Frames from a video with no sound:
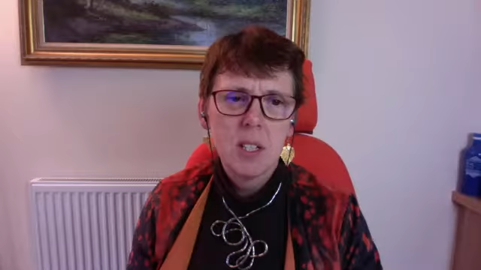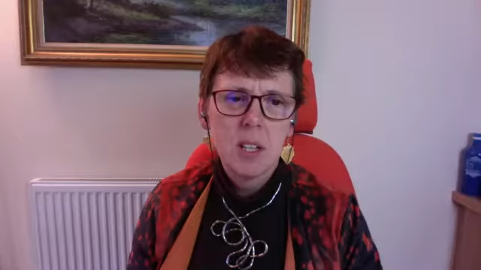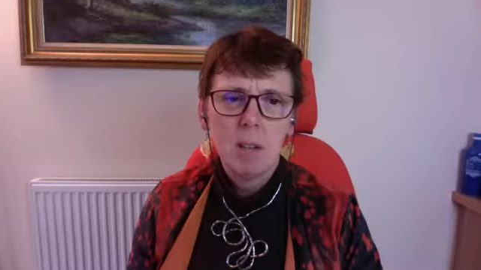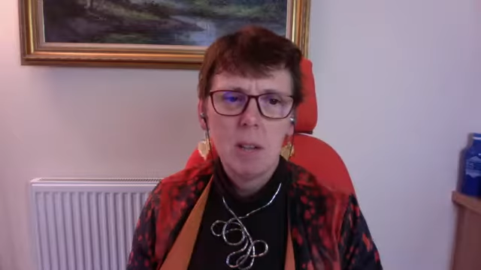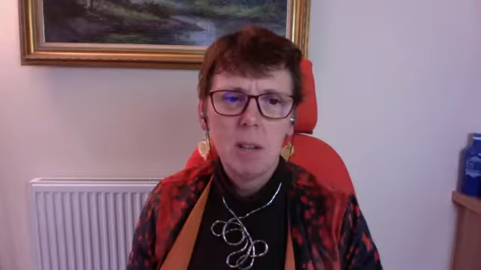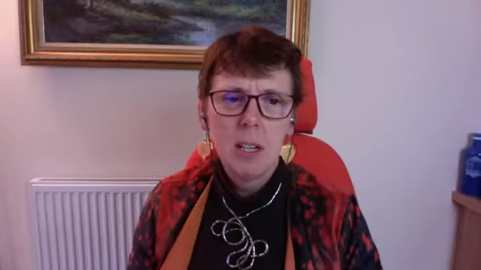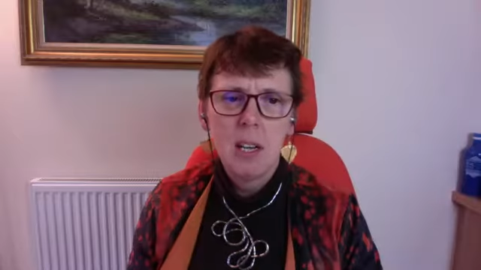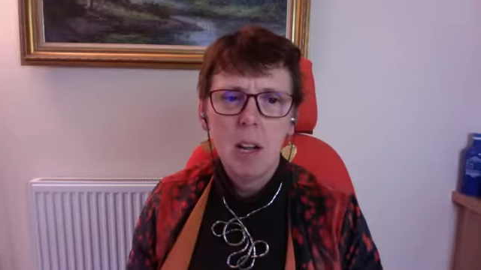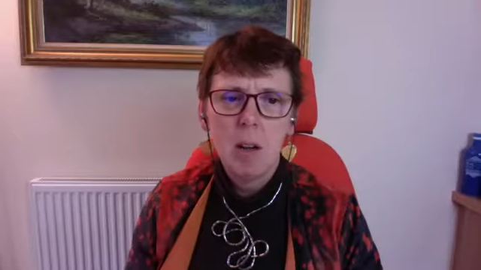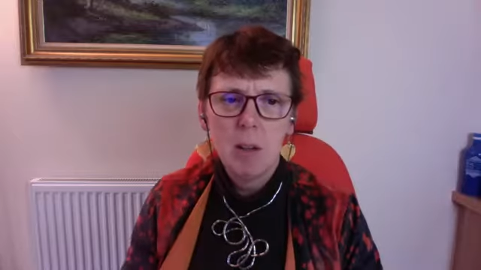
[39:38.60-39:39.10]

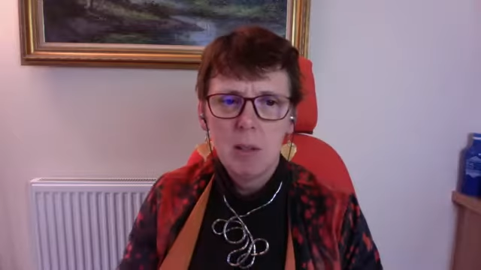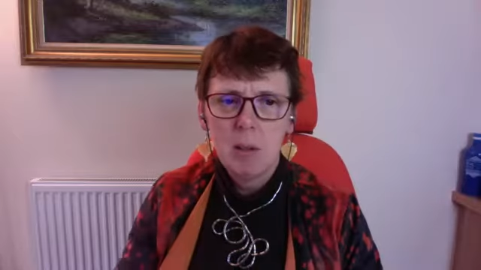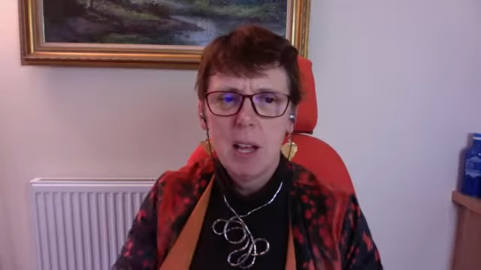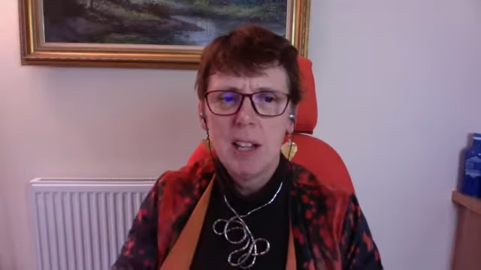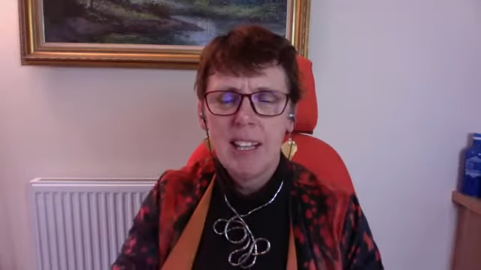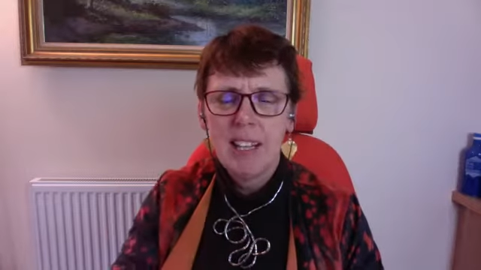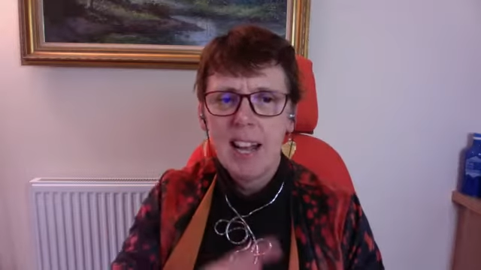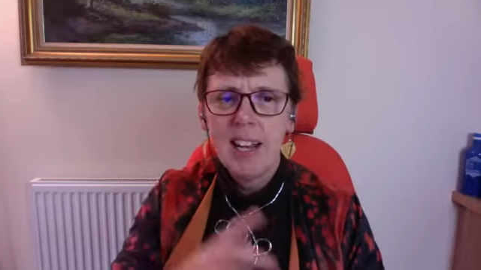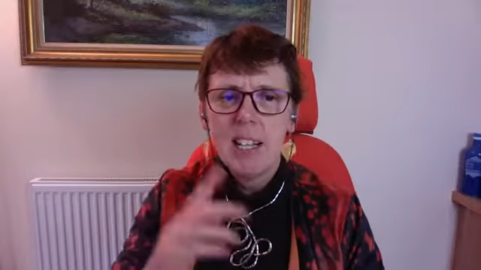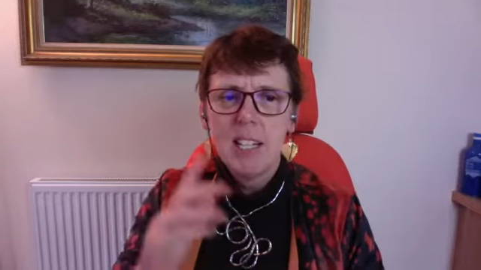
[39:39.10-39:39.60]
you know,
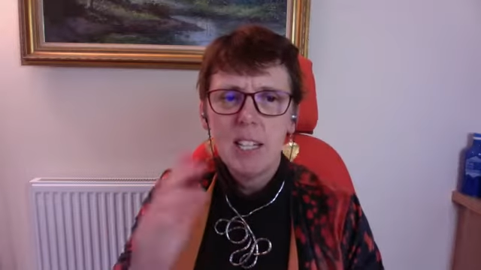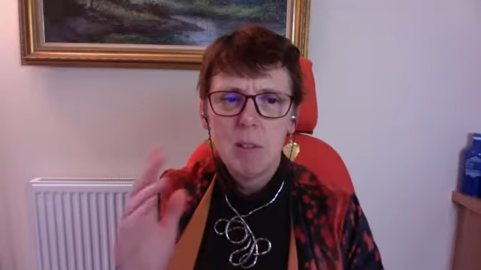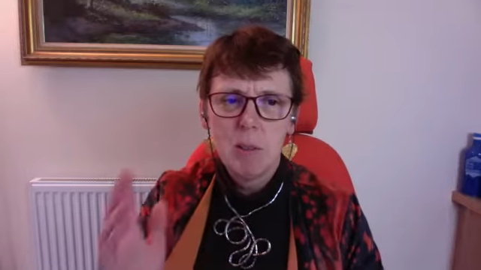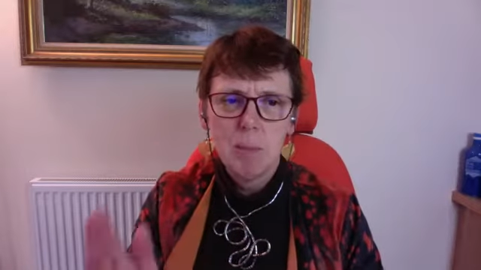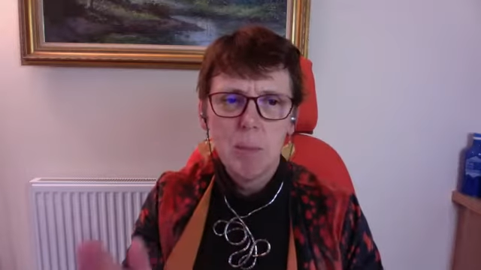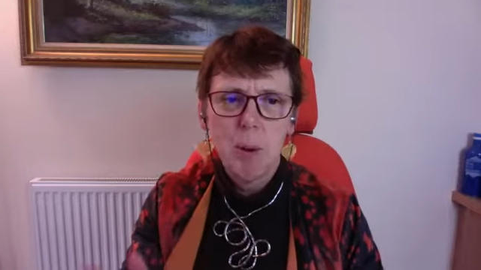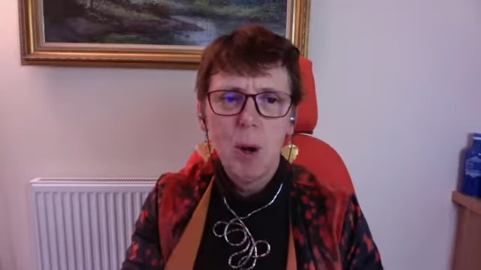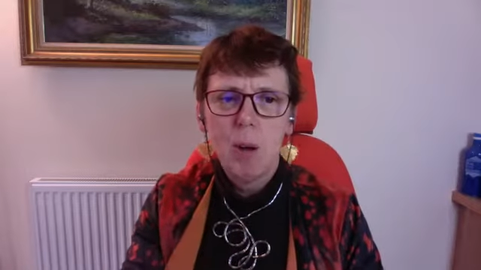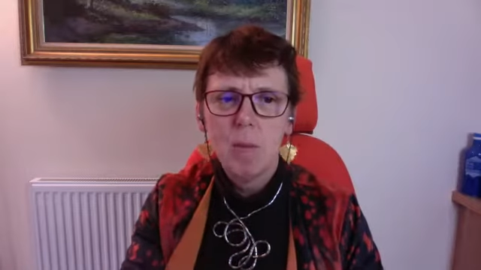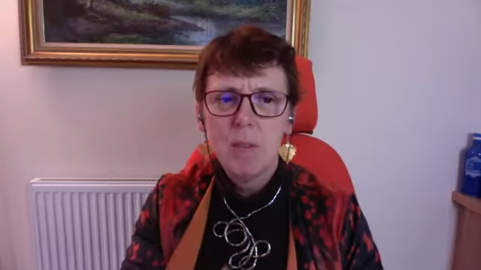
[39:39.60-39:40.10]
again, it's
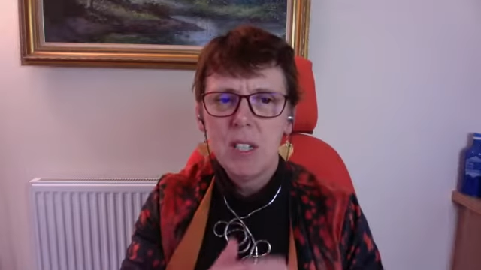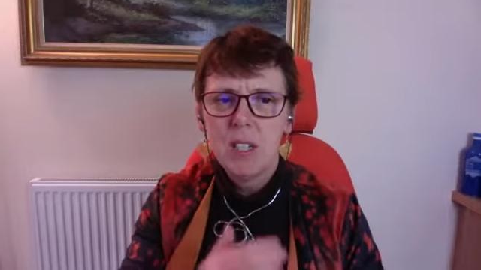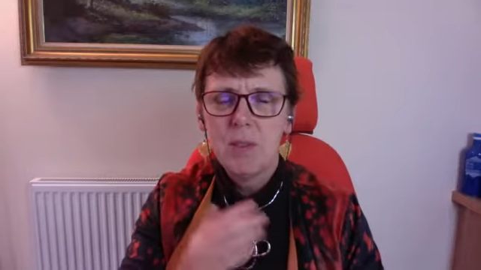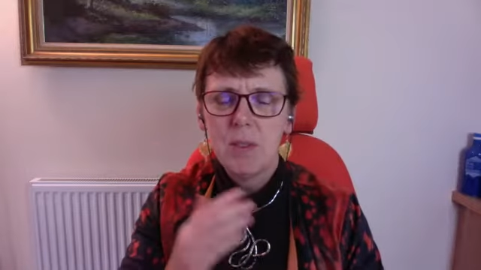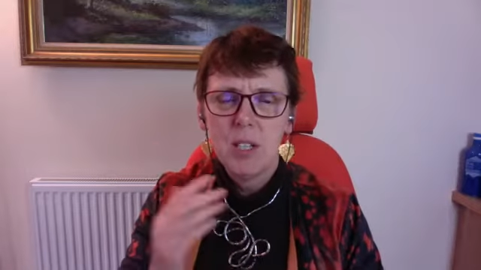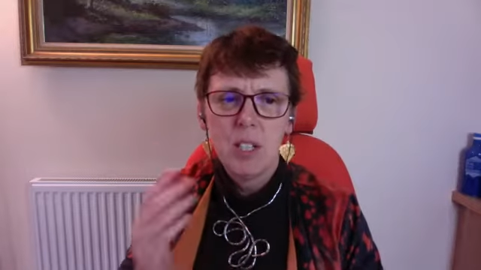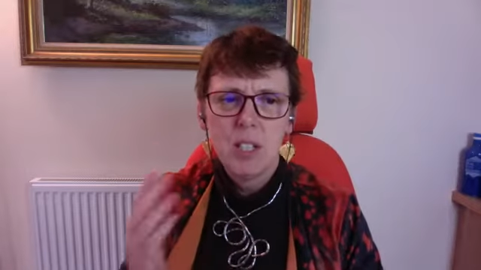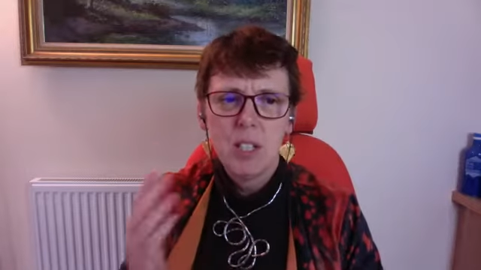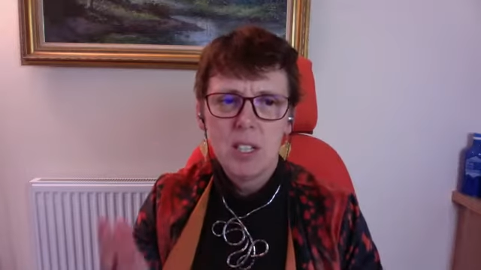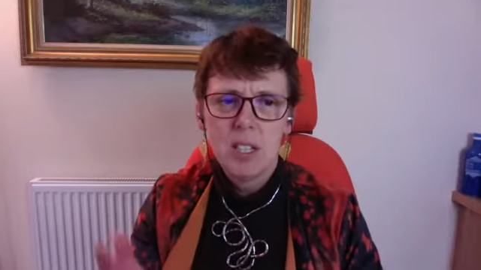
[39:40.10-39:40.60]
just part of this
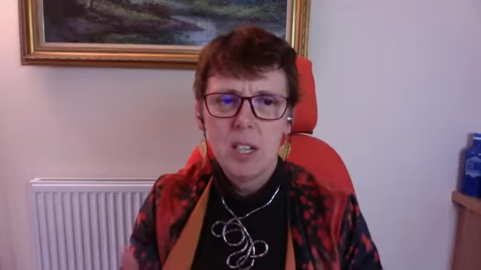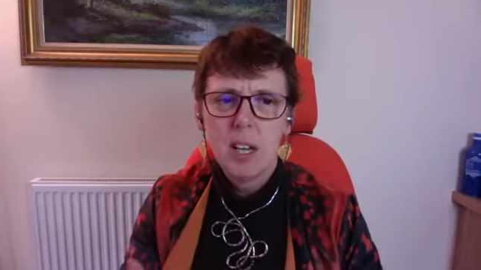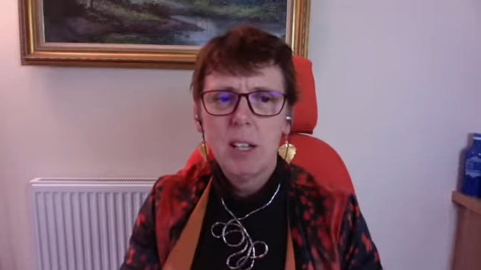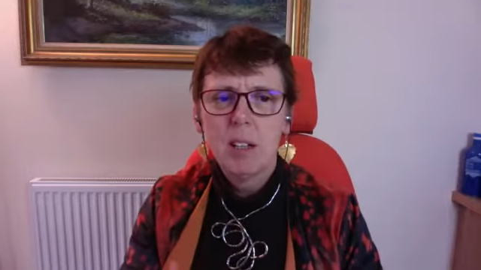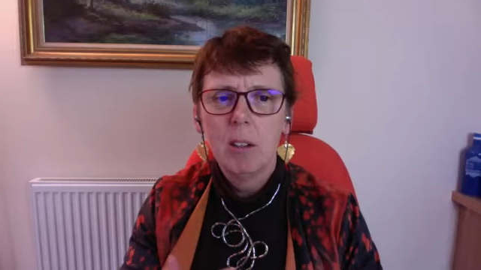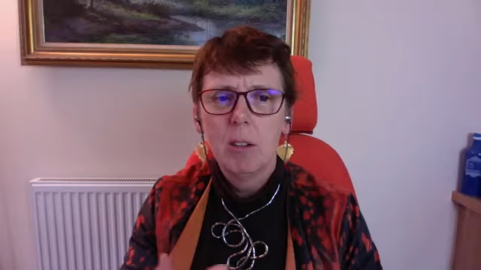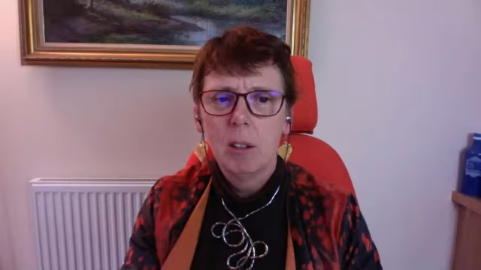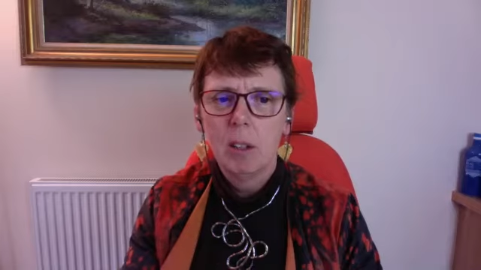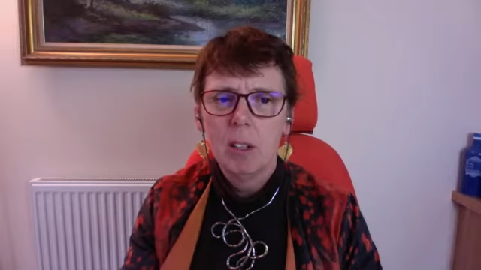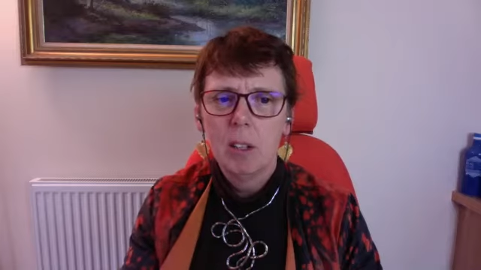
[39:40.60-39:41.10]
vicious
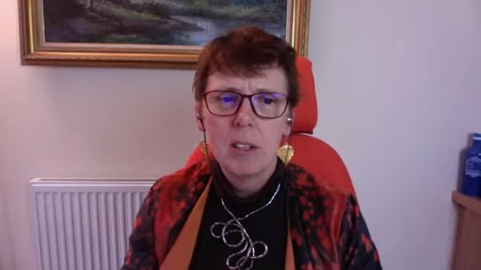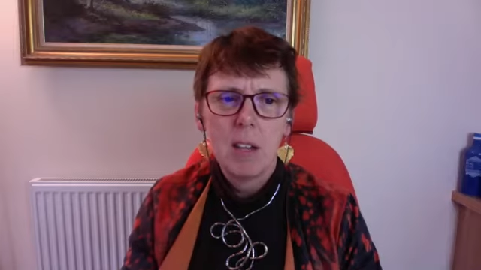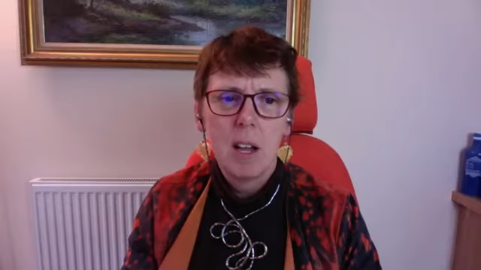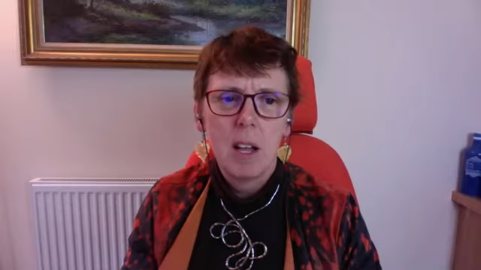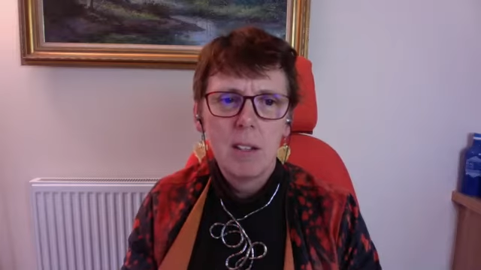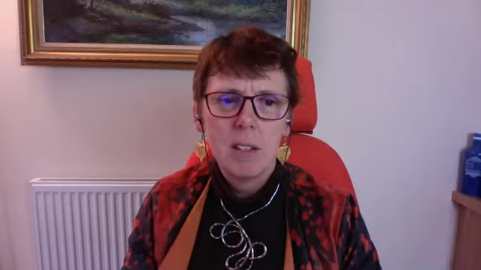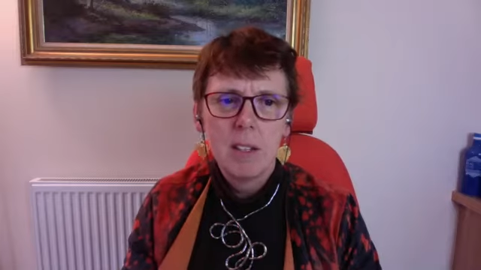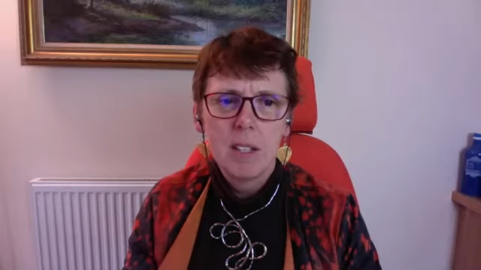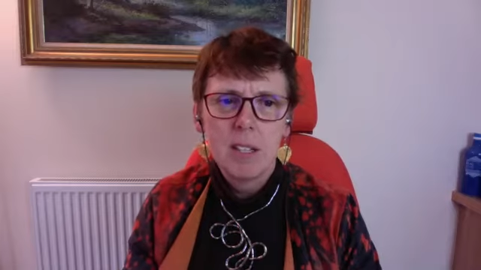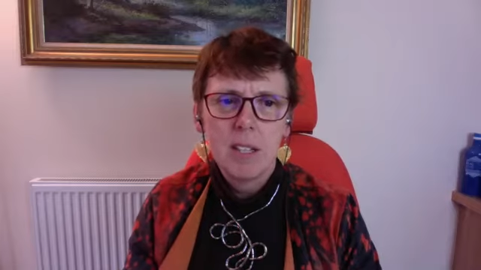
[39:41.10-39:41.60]
cycle
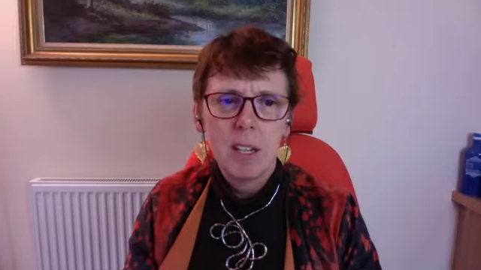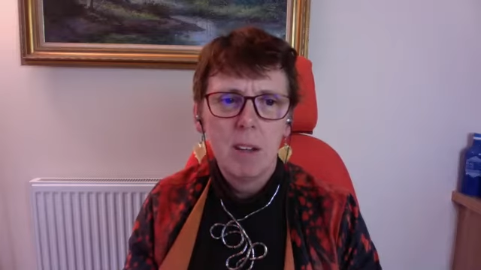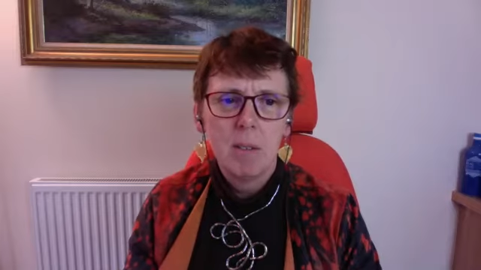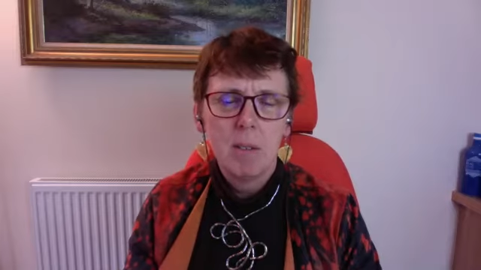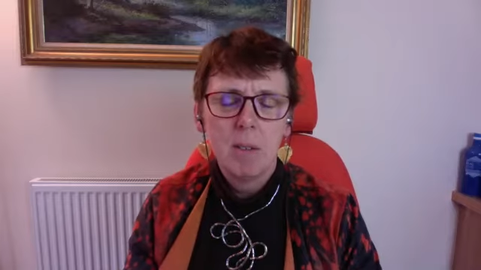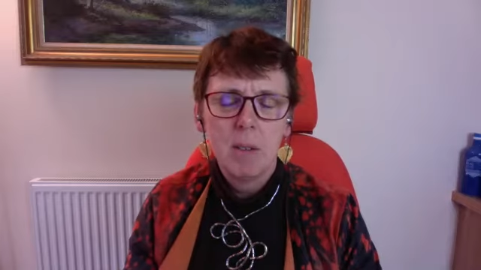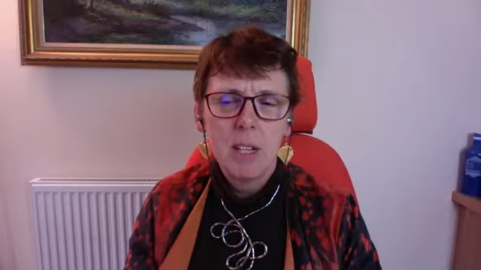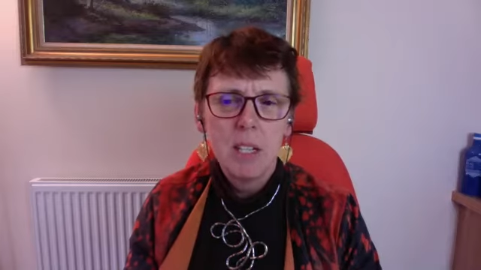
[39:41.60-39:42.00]
and stuff.